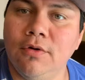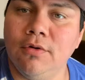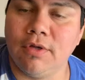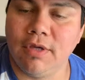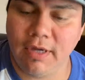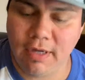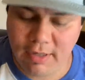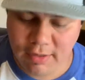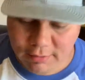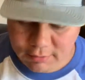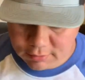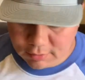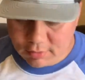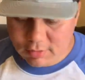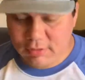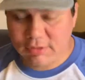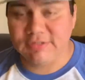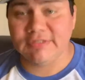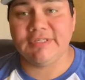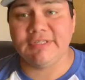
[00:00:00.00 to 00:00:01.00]
Okay,
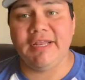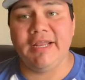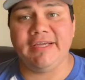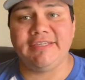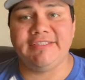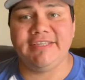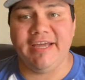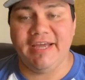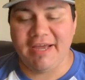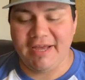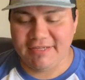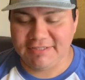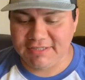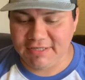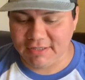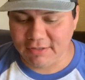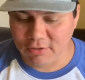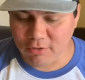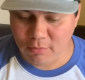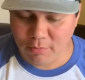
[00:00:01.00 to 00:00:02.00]
it's the next day. I had to
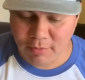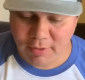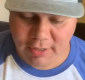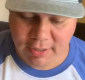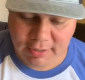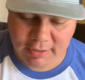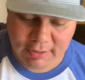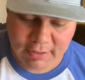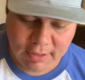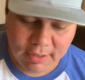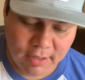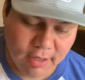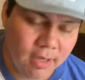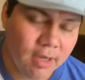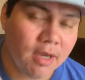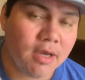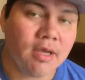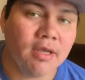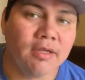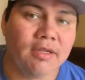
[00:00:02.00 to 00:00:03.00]
take a little break.
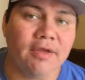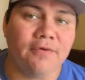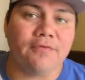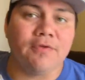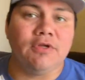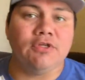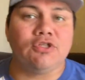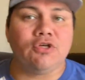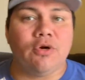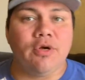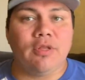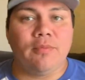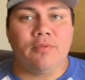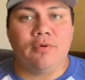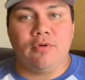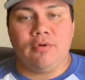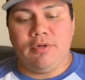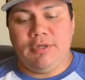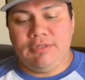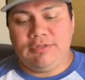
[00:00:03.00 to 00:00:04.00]
Definitely enjoyed the
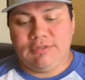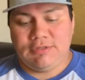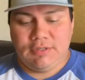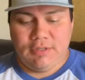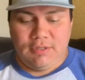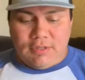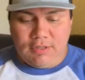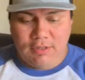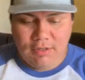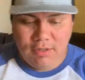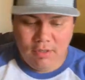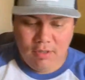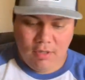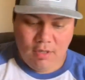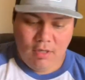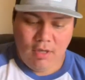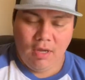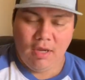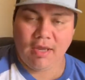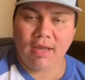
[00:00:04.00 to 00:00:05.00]
breweries.
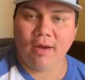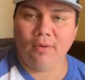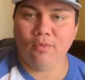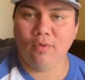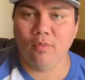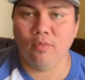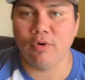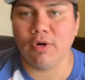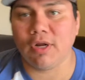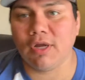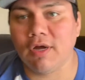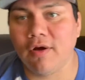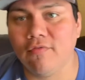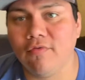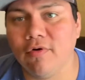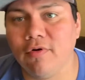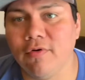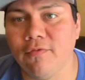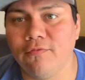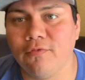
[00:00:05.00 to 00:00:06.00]
Got one more
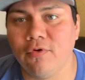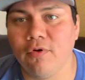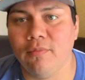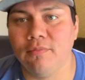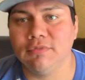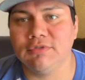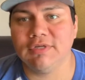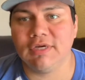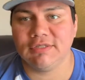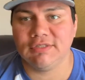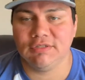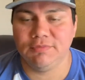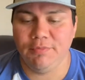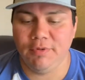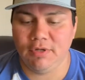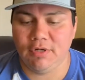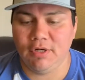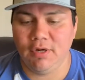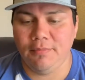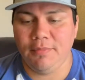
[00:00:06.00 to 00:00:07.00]
cover from Texas
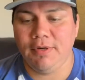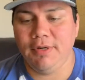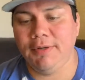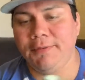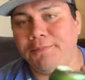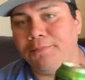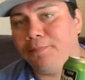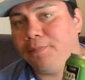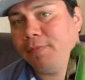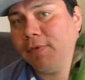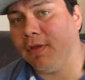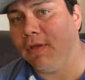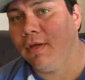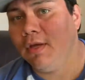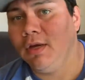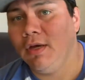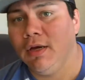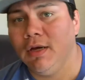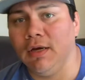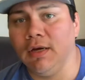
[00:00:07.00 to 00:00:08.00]
Beer Company.
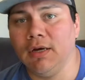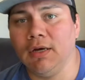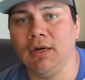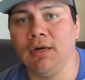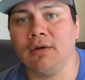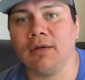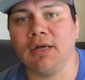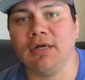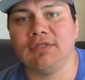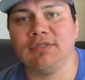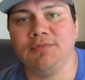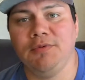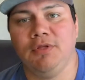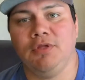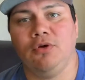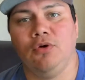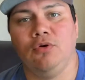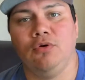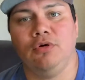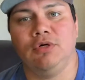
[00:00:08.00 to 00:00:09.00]
Got to meet the
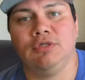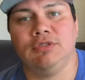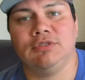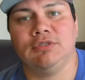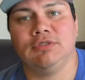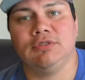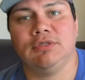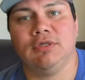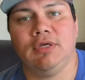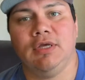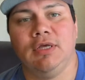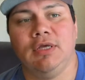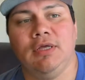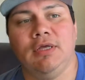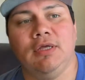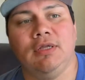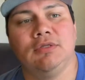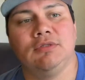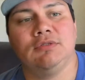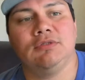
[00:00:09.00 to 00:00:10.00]
owners
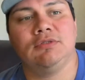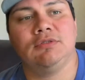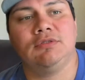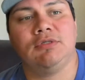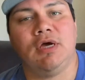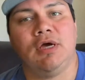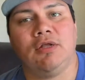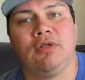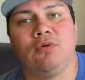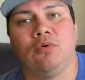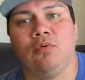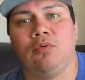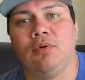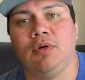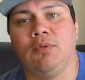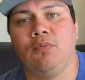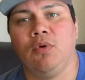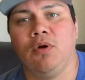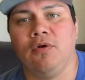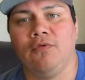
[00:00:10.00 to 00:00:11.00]
and talk with
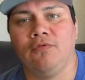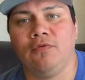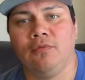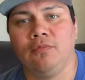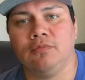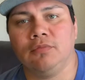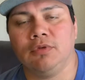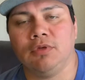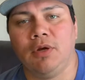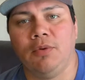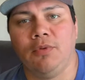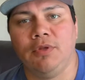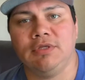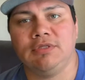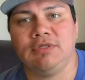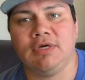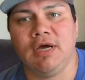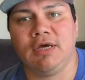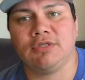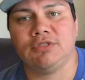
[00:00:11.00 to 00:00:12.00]
one of them. I really
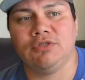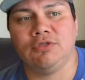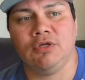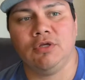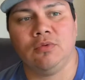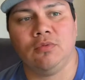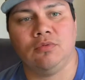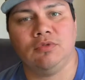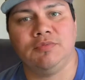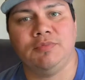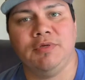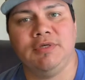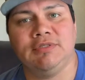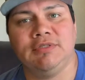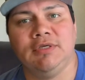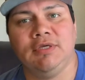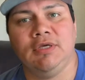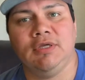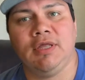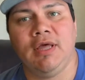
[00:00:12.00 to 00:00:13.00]
talked to. The other one was
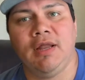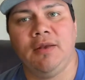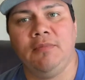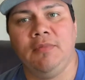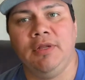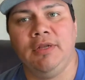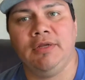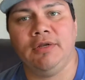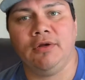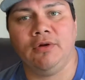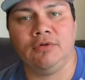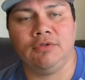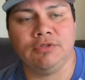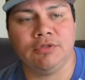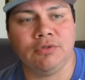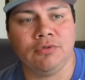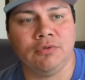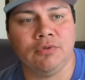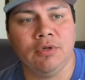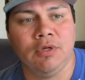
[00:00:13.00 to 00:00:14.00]
busy. They had a meeting to go
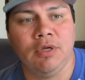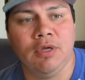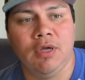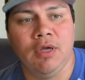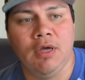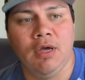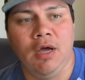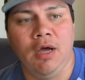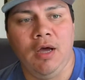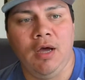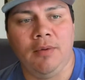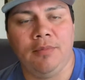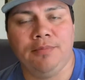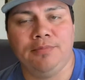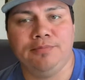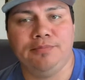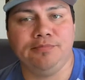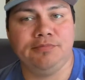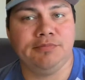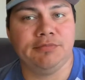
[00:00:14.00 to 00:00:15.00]

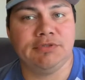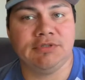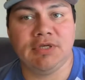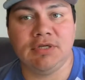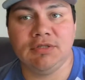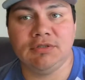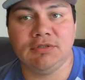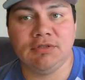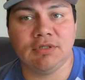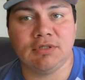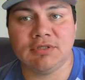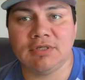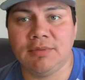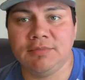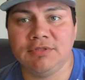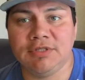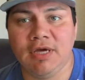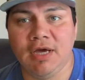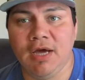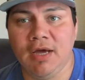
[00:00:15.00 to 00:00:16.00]
to. Took time
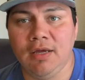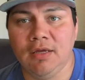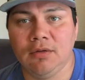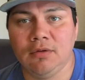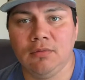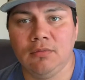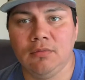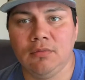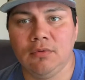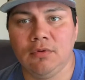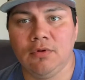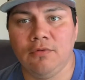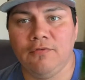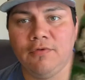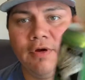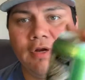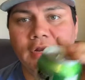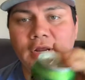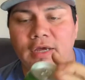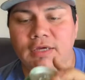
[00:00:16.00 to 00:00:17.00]
to say hi. You know,
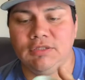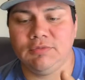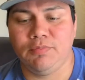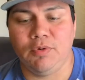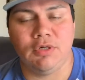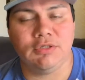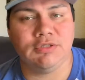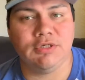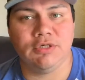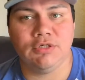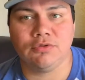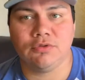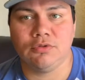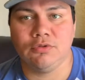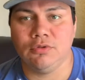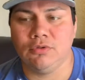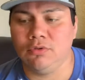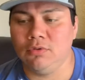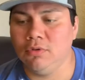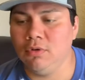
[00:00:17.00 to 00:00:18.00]
very nice. Bartenders were
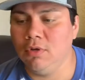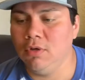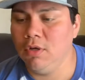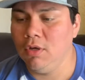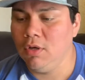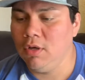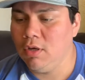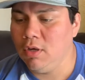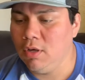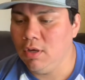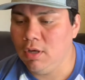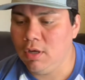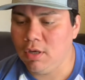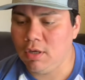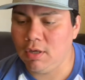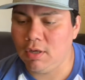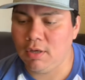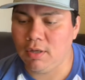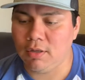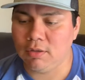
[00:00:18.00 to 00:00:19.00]
cool.
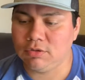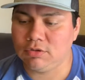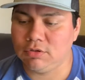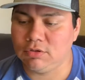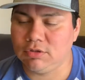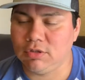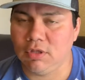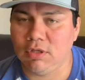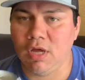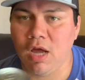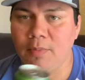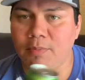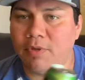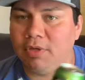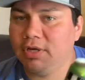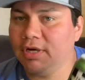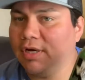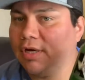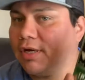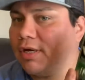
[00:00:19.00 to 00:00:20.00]
So it's called Hoppy
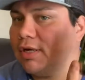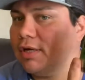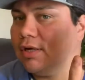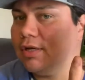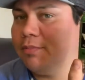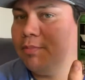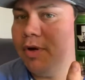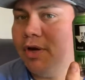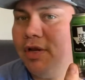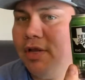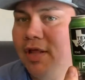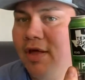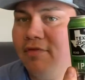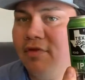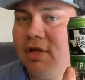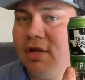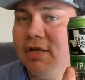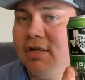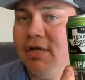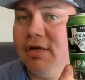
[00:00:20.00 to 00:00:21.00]
Duck. Apparently they have a
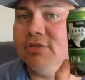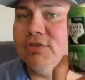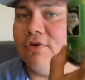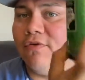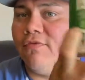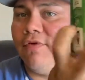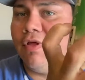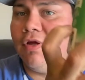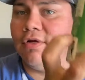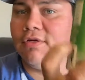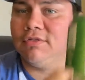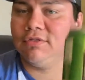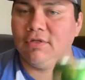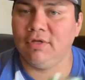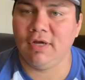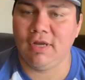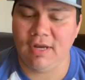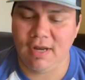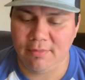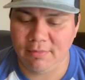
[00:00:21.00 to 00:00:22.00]
lot of ducks over there, so it
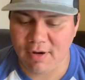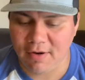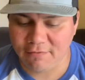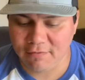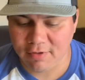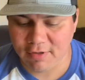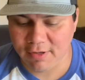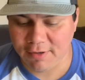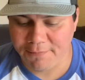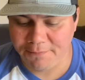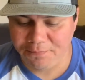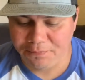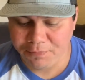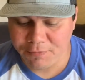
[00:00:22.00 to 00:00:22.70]
got named after that.